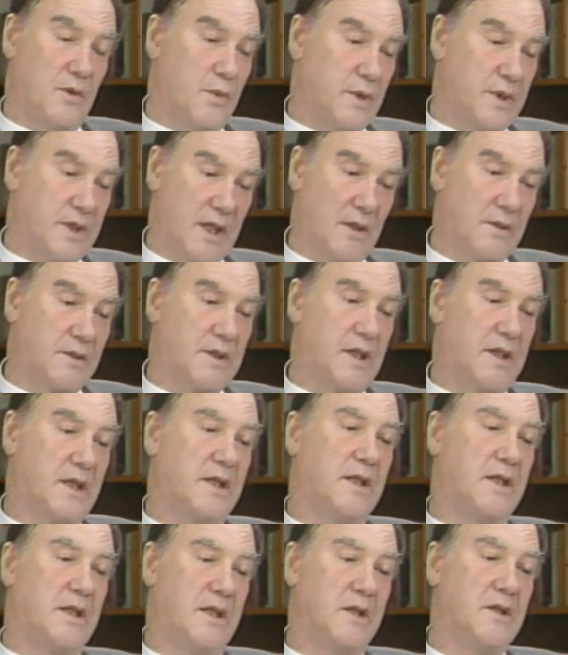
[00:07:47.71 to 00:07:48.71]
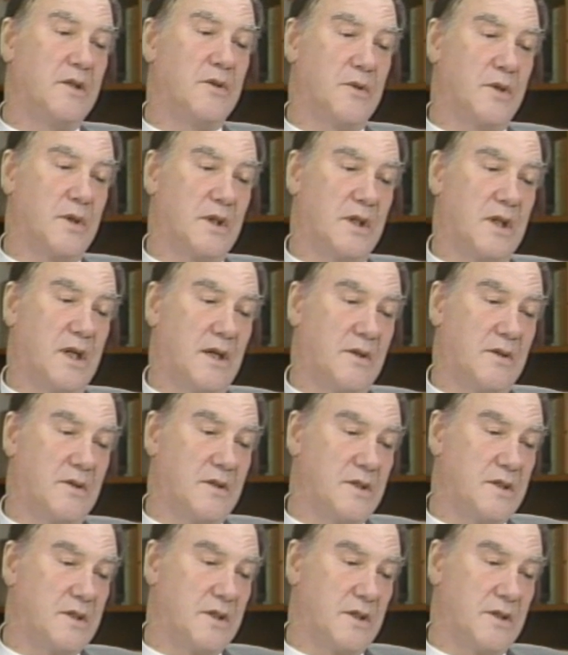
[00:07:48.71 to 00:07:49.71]
without taking into
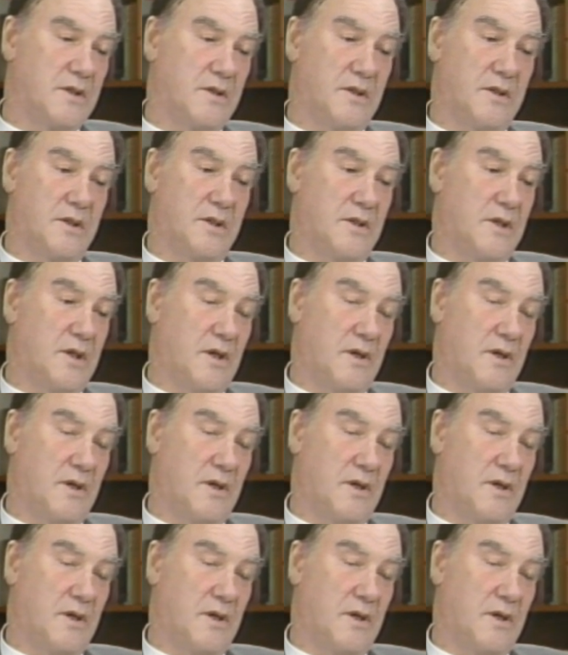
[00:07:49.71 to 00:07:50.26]
account the security